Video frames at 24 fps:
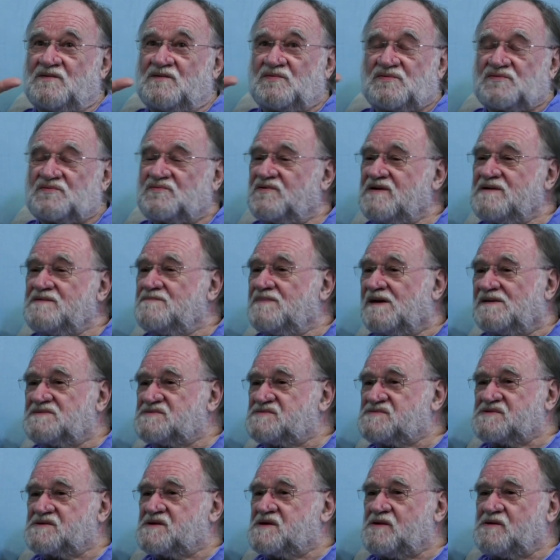3
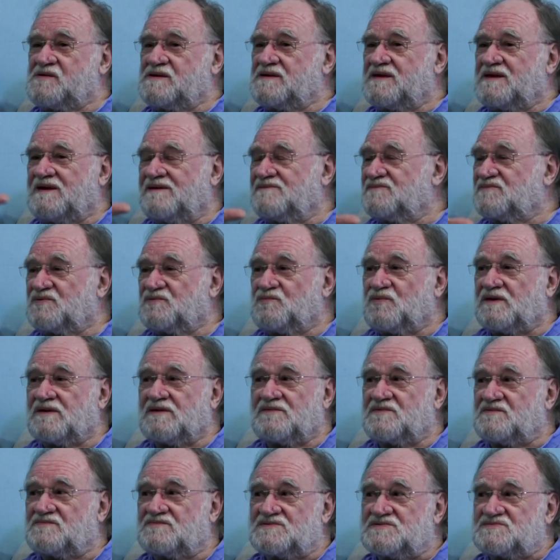months ago, he came to one of
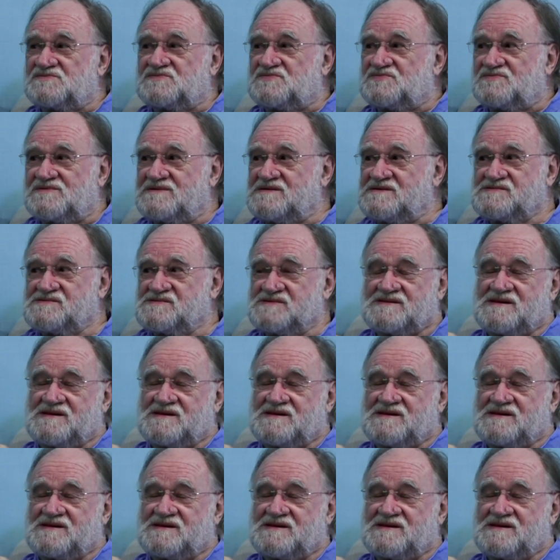the retreats,